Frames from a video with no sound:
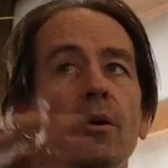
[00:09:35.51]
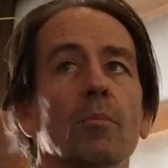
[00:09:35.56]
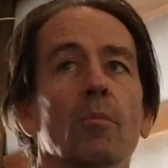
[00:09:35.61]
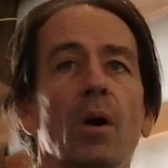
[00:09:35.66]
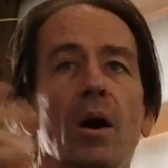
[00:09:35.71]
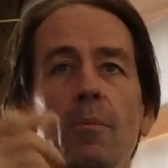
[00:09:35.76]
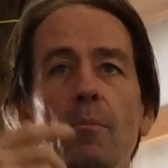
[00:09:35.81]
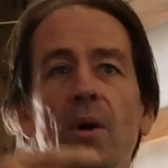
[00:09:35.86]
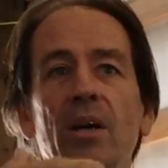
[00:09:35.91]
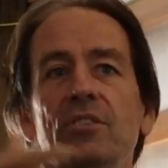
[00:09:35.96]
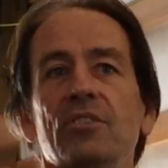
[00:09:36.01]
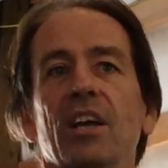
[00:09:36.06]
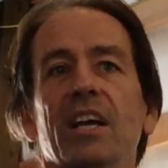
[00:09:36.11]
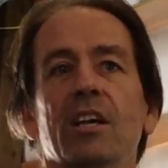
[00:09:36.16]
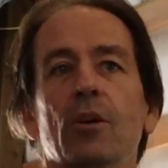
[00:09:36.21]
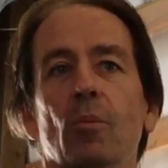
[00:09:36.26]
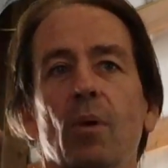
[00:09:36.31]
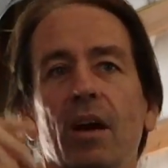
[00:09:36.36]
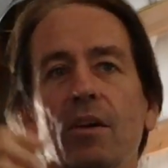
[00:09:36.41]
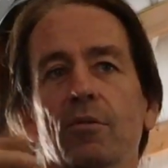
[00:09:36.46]
My, my
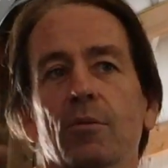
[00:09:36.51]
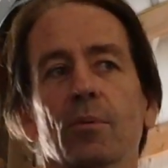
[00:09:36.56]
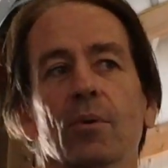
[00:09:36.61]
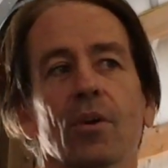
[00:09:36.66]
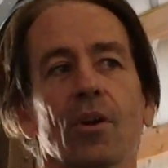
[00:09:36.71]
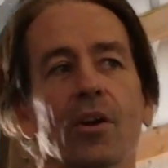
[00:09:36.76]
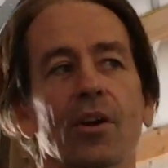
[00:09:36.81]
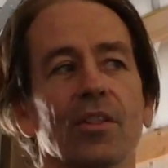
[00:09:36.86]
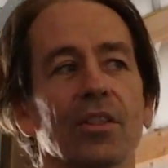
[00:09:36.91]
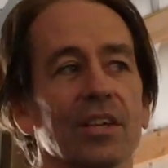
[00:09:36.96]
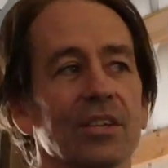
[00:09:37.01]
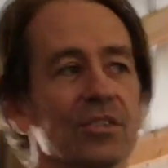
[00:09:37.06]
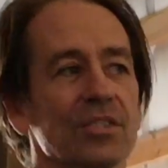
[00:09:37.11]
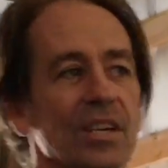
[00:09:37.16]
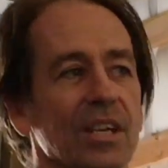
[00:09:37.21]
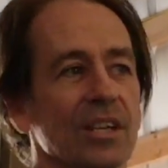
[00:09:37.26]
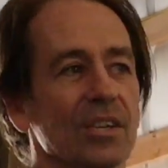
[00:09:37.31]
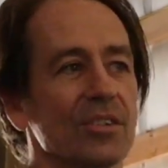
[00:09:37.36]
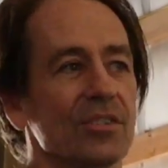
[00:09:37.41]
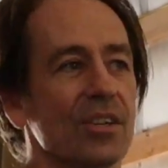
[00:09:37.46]
takeaway from a lot of this
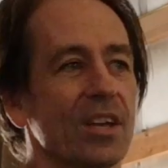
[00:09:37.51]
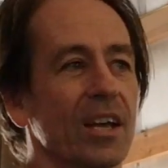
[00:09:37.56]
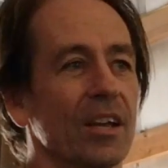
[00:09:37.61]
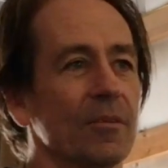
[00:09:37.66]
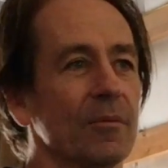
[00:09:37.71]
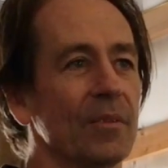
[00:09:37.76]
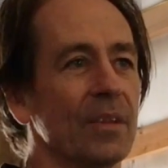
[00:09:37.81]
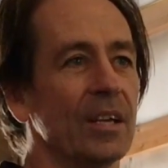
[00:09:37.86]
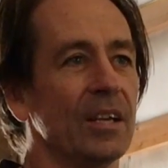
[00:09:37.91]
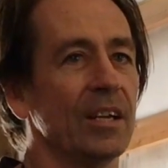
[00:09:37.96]
is that